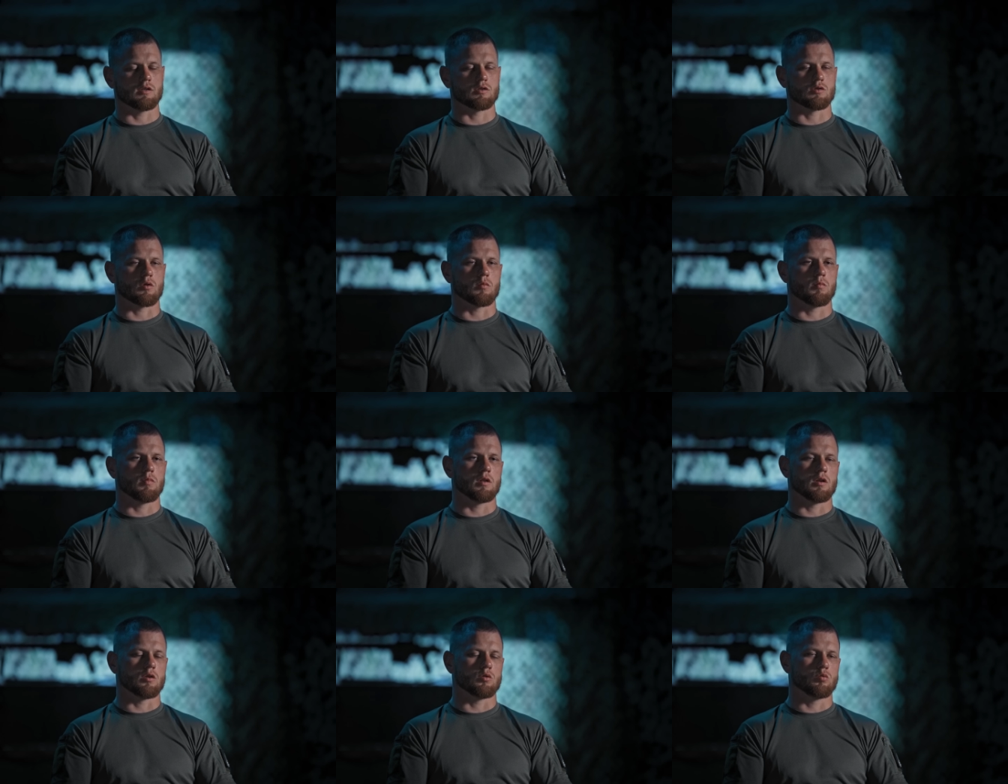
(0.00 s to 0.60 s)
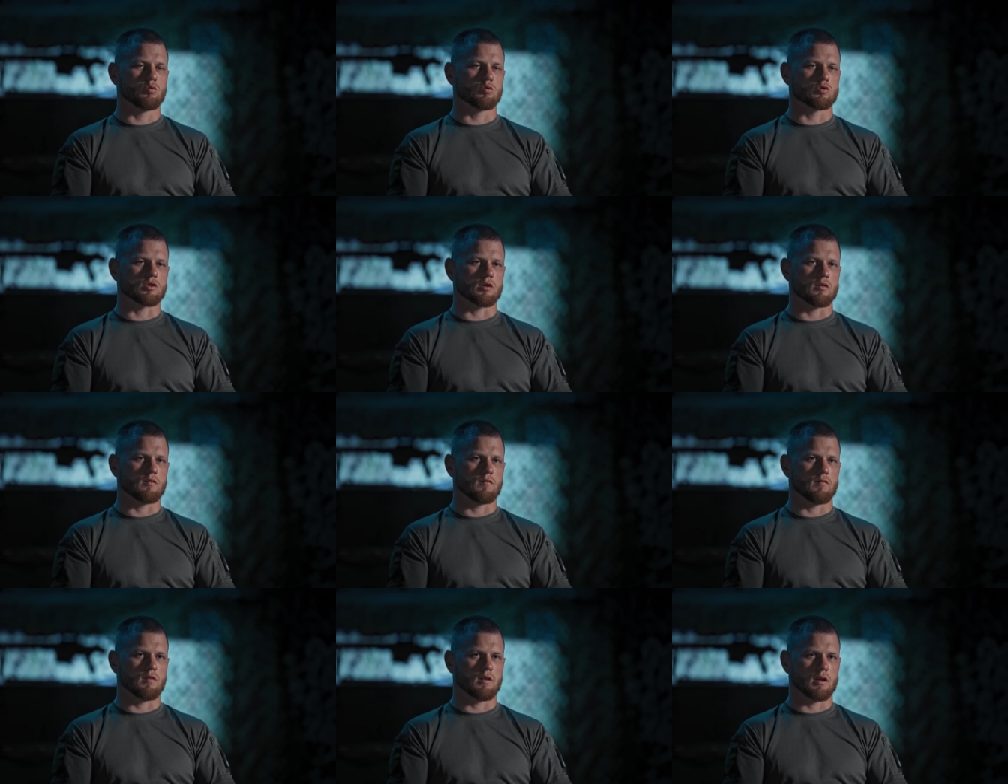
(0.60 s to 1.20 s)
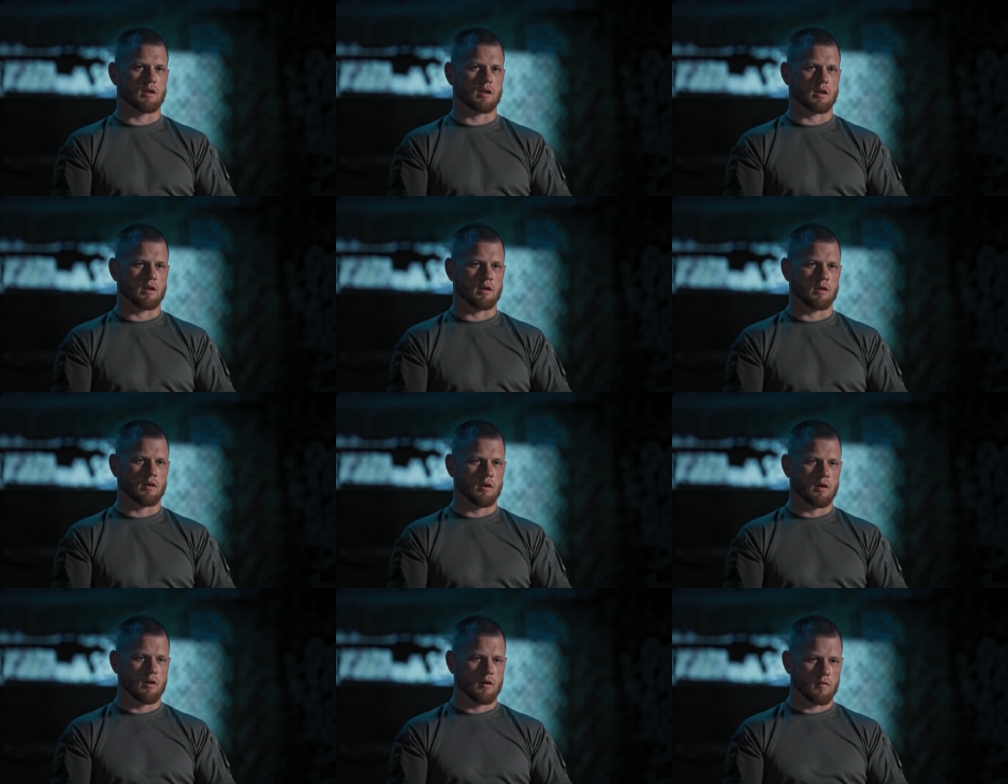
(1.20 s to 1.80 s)
made a huge contribution
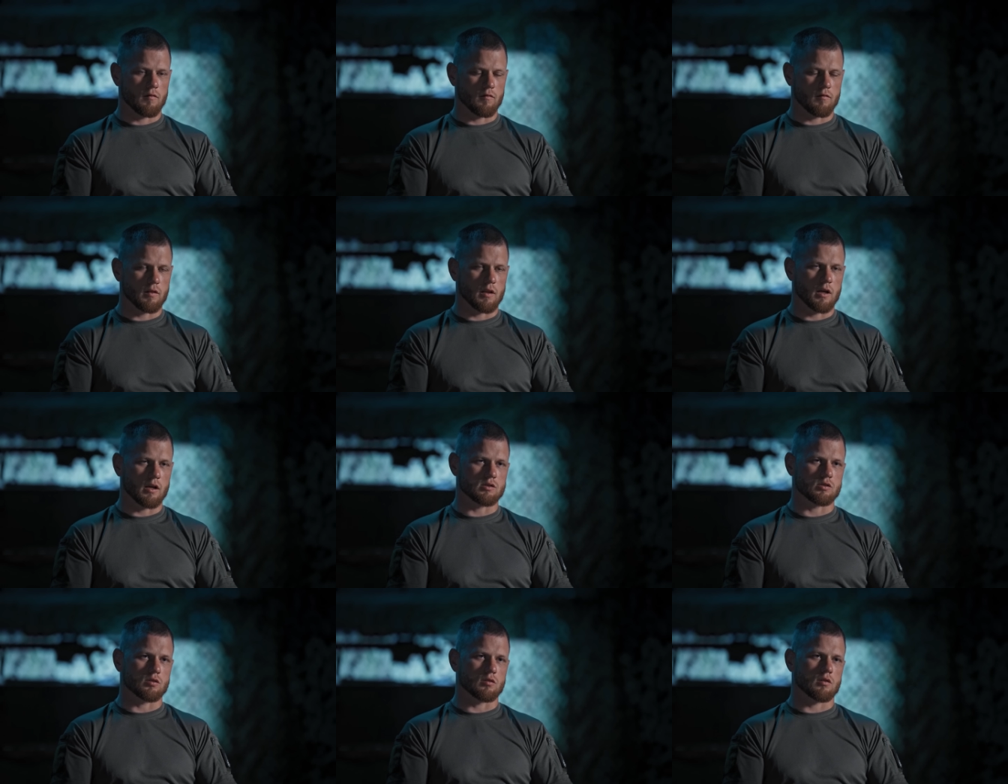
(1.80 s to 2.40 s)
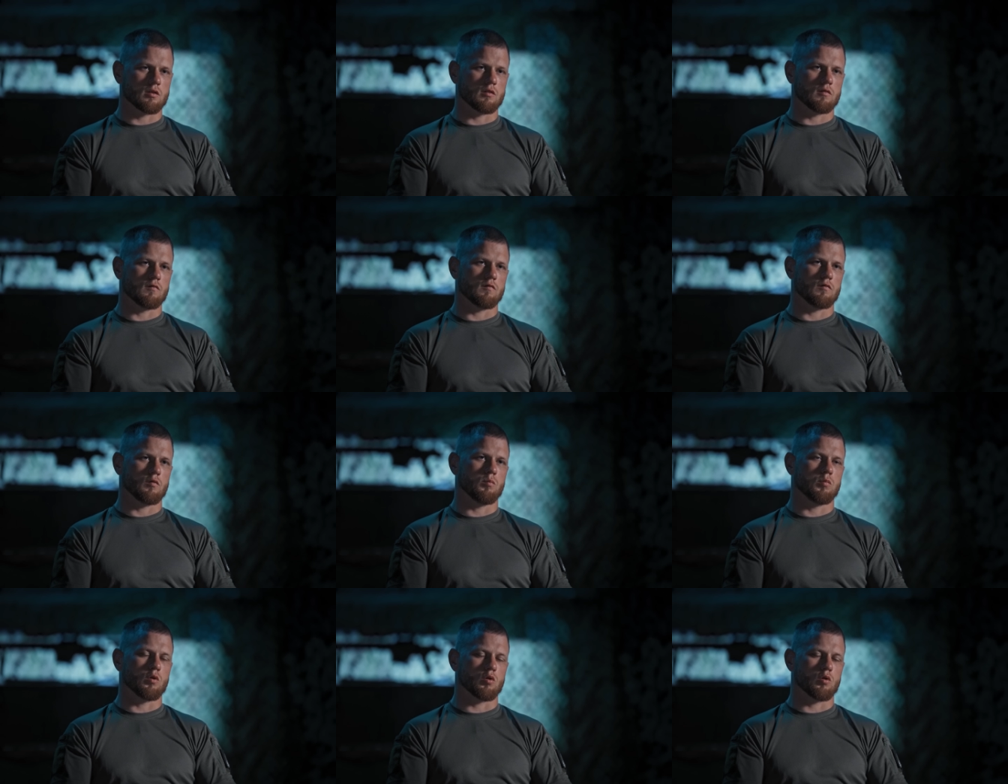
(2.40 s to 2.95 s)
to Bakhmut's defense,